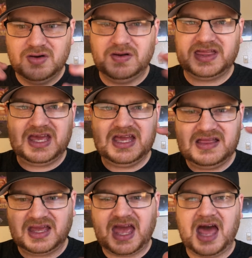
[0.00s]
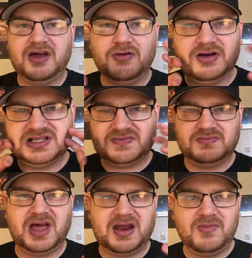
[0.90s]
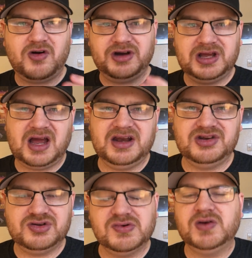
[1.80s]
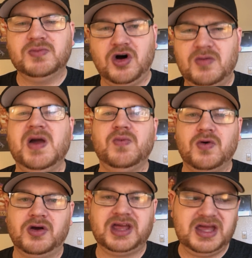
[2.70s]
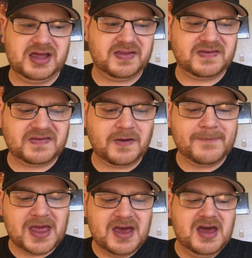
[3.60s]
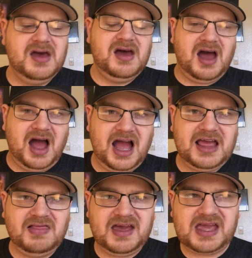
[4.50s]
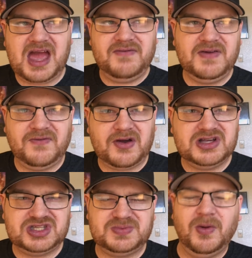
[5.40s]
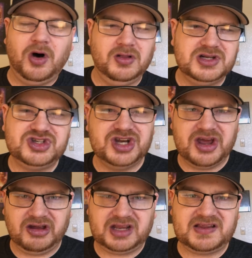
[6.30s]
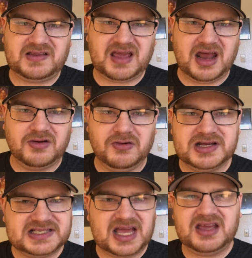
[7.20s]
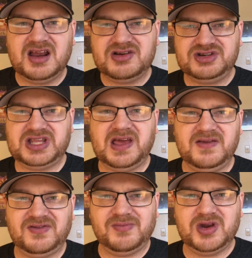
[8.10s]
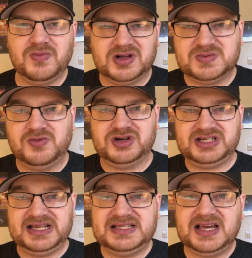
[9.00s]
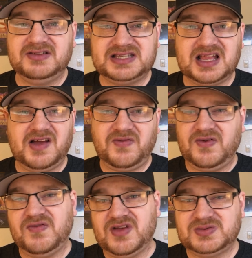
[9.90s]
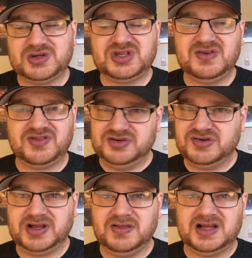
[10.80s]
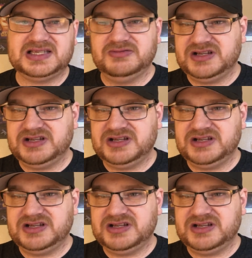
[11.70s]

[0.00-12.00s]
within the categories of that I'm already kind of doing all my work in. So I like having very small and generic categories. I can understand if somebody wants more detailed stuff, if, especially if they're doing lots of